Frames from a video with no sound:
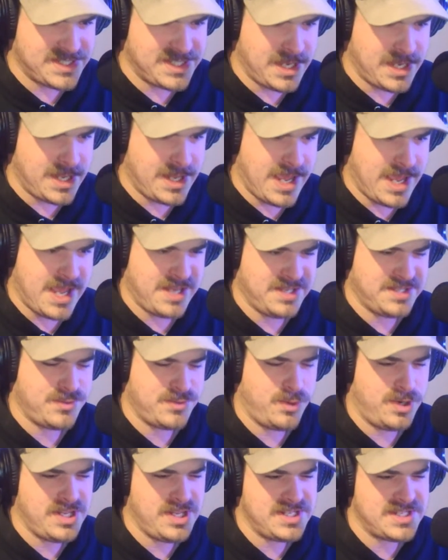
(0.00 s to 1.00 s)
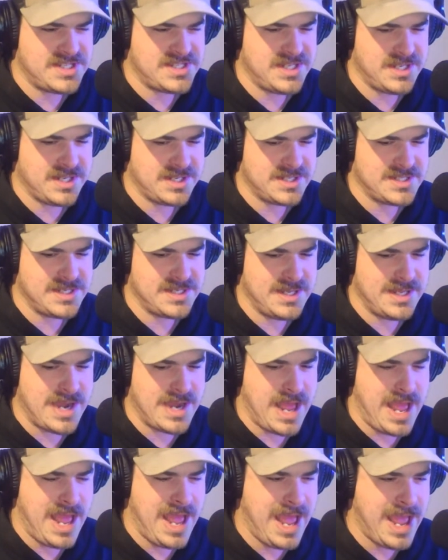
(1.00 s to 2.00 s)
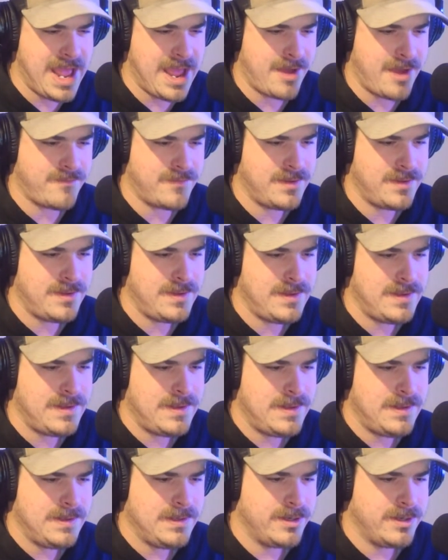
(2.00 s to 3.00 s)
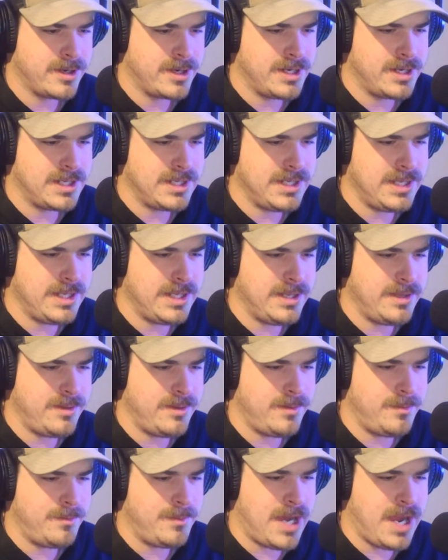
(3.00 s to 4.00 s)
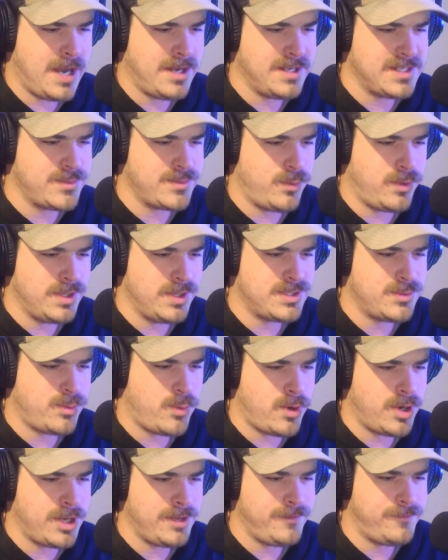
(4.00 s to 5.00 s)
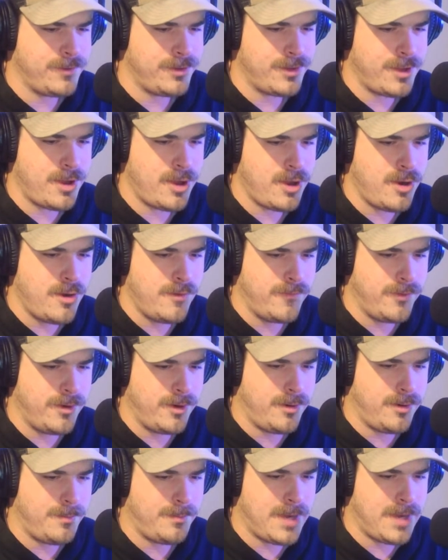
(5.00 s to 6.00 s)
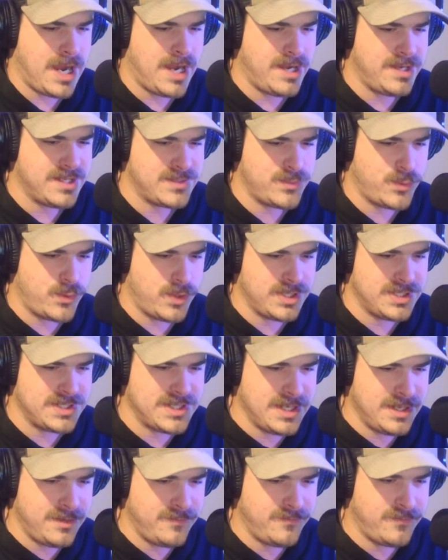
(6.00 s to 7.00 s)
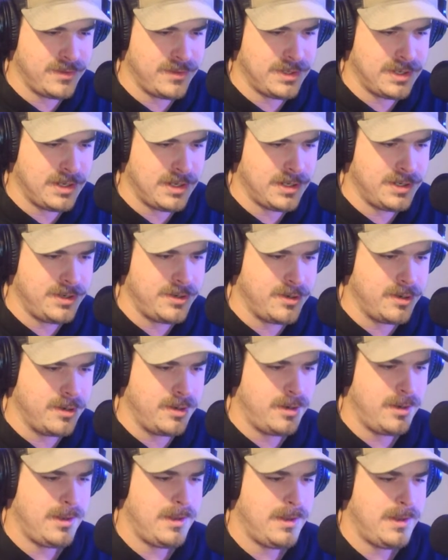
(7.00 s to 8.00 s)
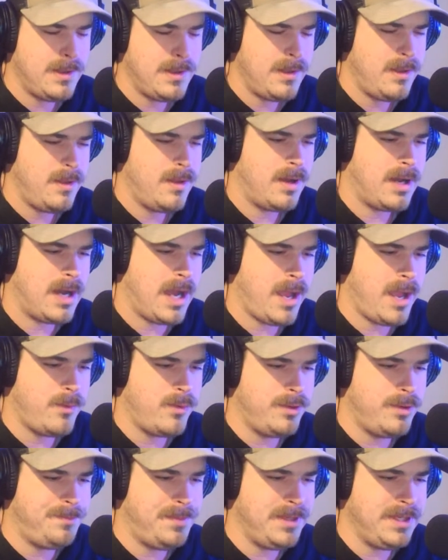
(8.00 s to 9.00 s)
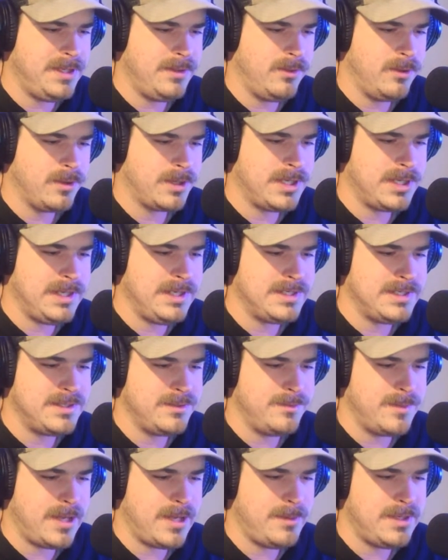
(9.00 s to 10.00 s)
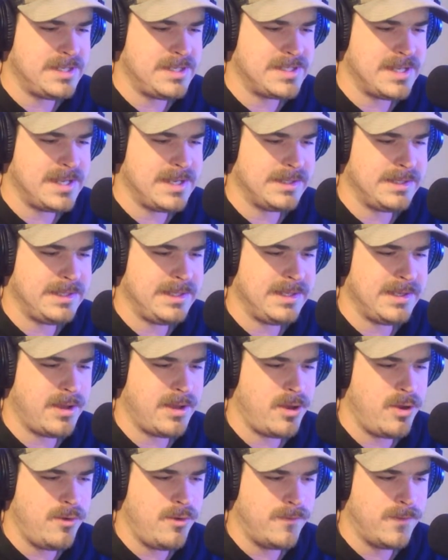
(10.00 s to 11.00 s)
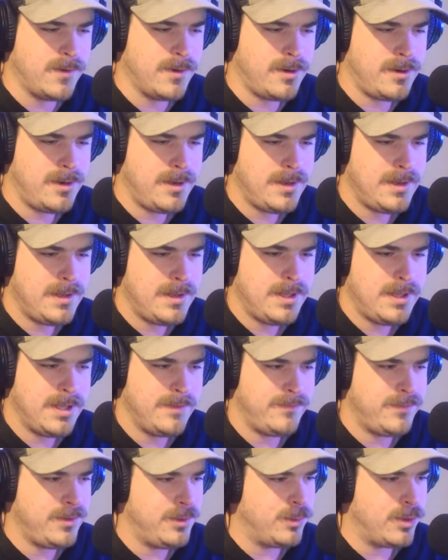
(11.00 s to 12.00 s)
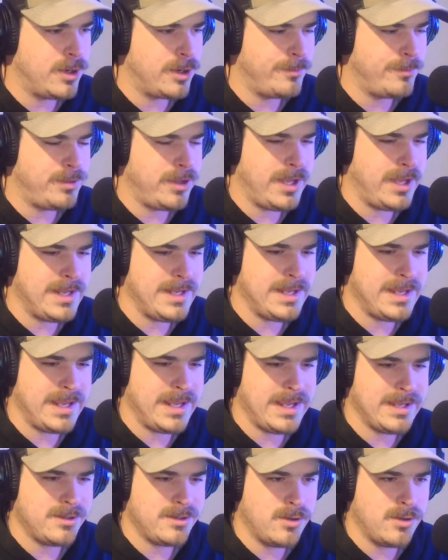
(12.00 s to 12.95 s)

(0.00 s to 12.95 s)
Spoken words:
set at 26.5. You're going to get minus 120 for the over, minus 110 for the under. I would be looking to maybe take the over if you want to play a